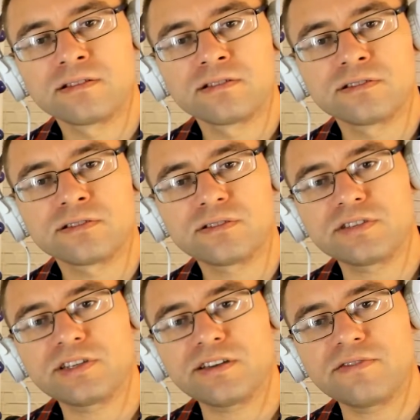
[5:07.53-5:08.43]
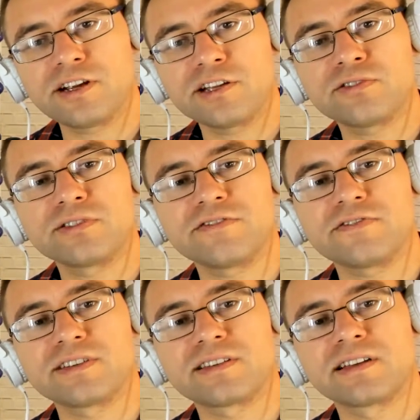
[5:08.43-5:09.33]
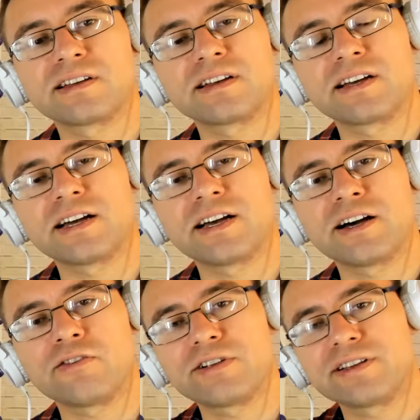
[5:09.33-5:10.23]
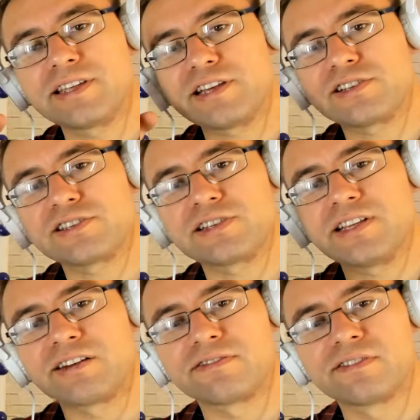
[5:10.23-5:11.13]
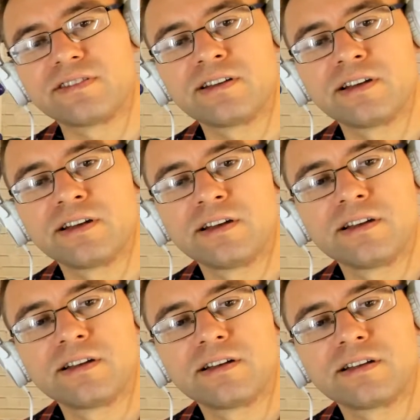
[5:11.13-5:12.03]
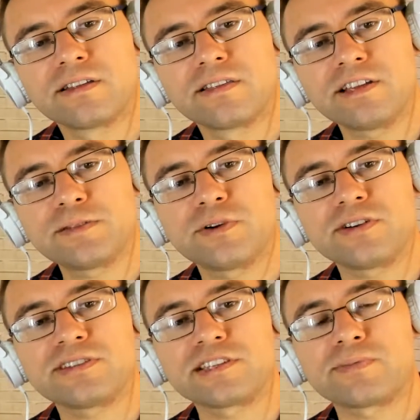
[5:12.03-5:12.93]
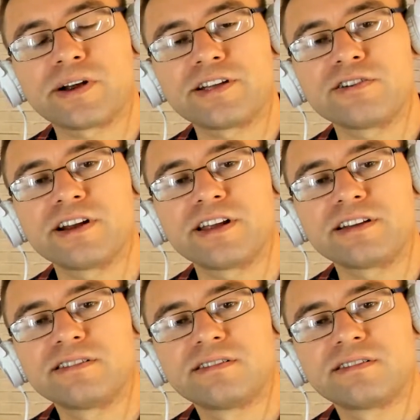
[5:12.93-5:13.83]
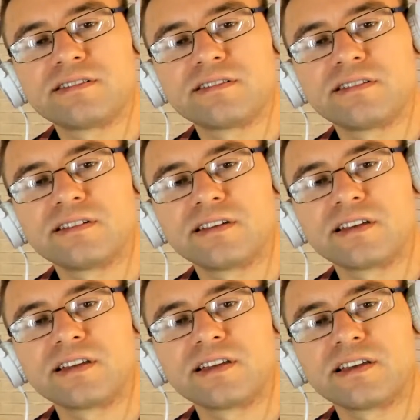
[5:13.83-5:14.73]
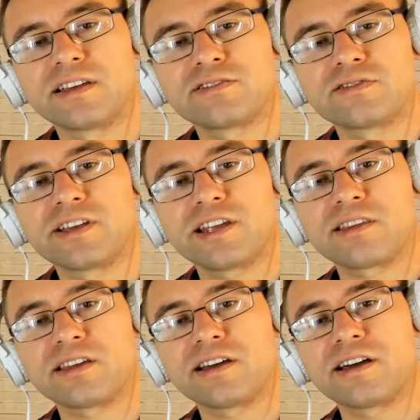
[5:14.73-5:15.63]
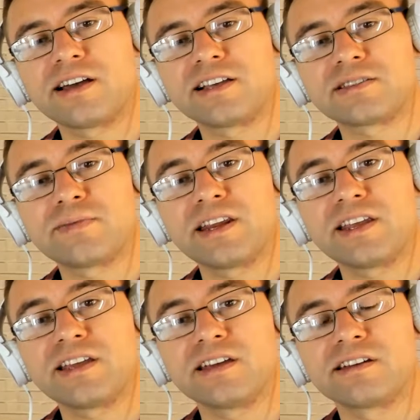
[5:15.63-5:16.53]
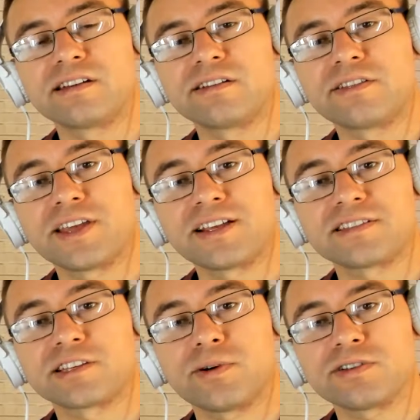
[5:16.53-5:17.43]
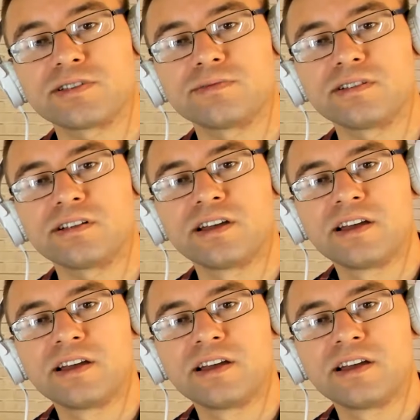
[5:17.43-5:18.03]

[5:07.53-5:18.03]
So you see very two different orientations in life. This person's priority is to get as many things as possible,